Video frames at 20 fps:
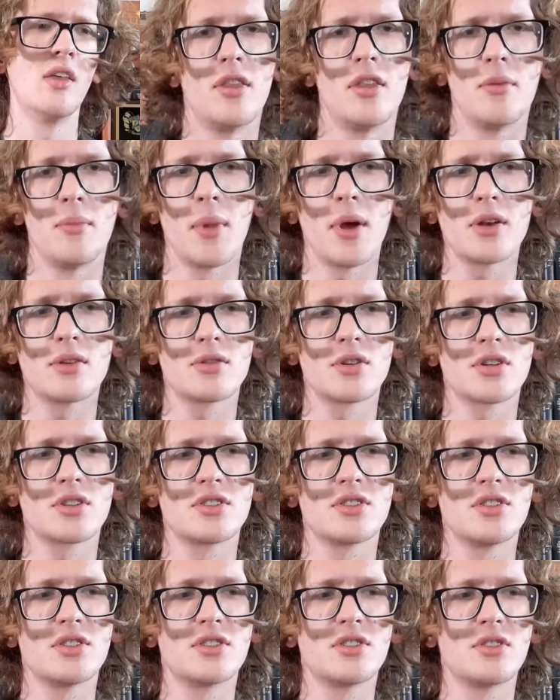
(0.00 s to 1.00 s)
The metric
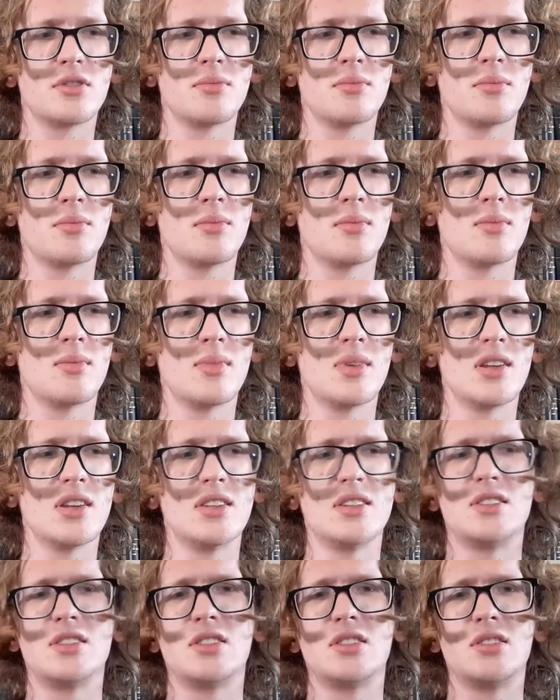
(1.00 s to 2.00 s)
system
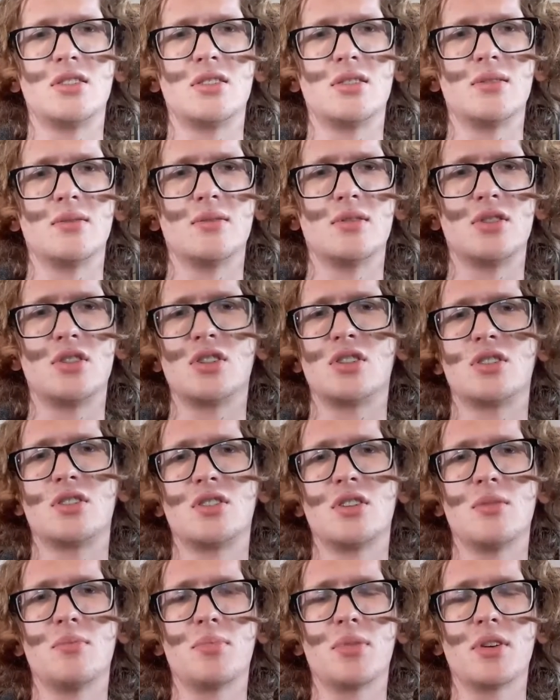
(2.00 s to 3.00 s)
is just
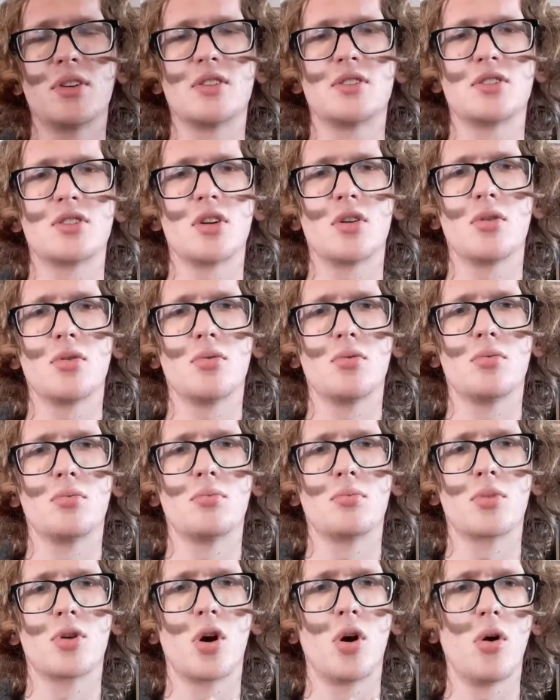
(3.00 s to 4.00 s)
simply so
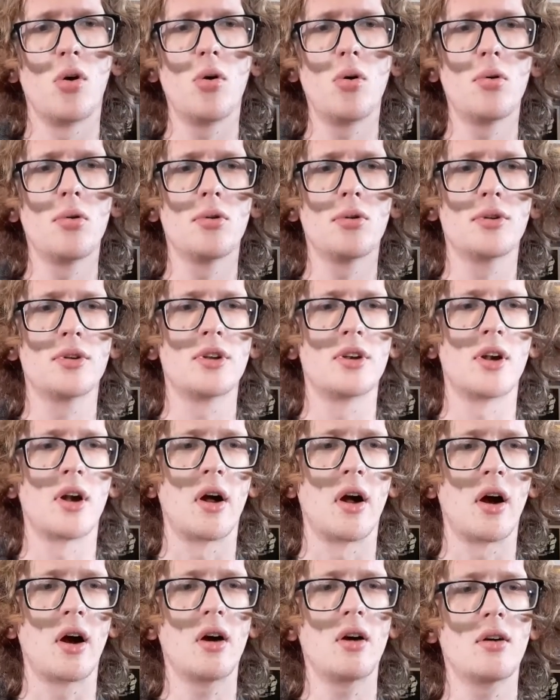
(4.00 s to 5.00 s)
cold and
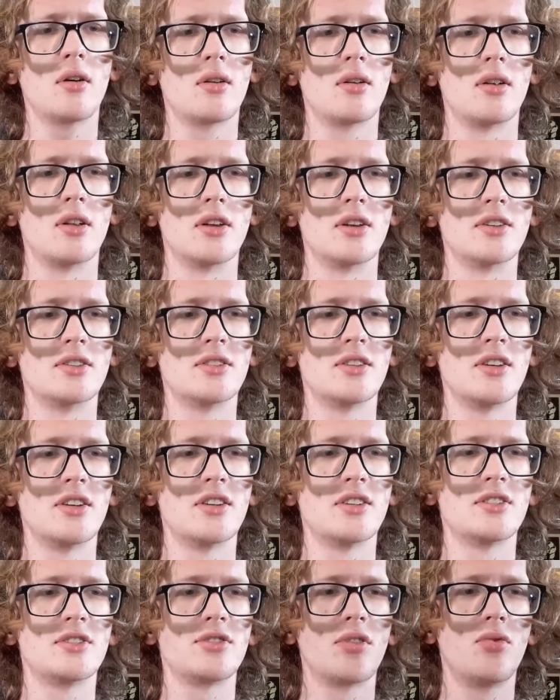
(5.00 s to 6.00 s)
heartless, it
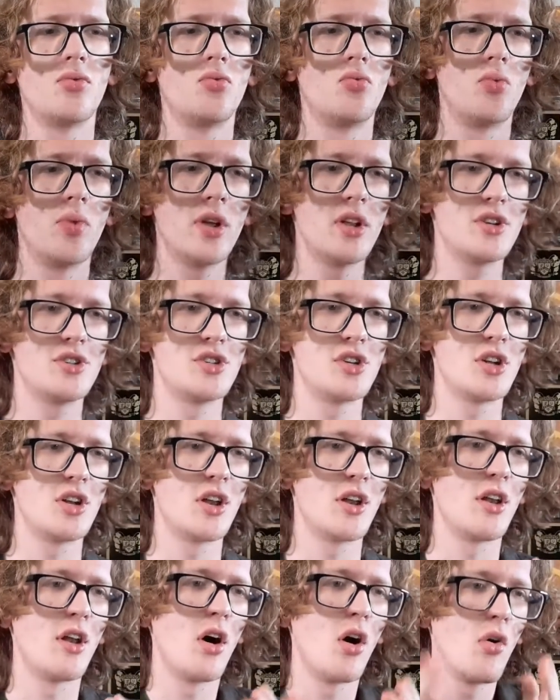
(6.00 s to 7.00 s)
is so rigid
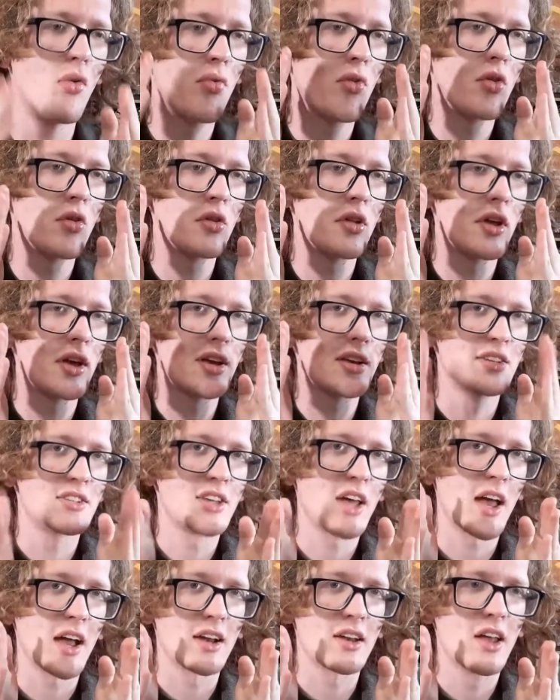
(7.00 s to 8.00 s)
and overly
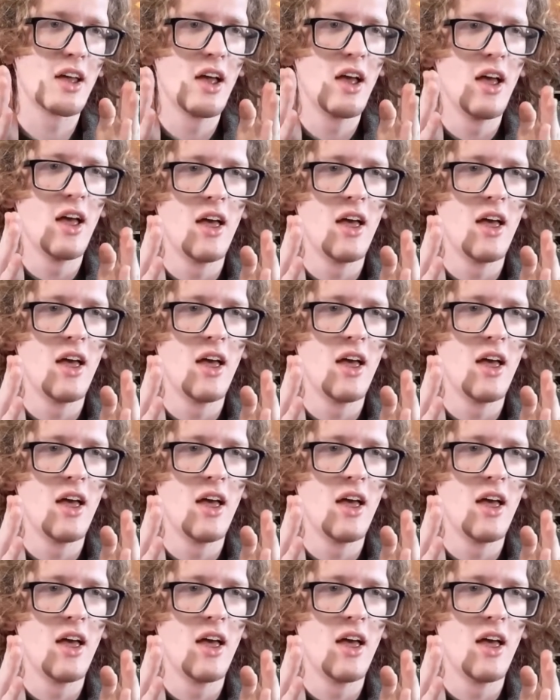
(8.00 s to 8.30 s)
exact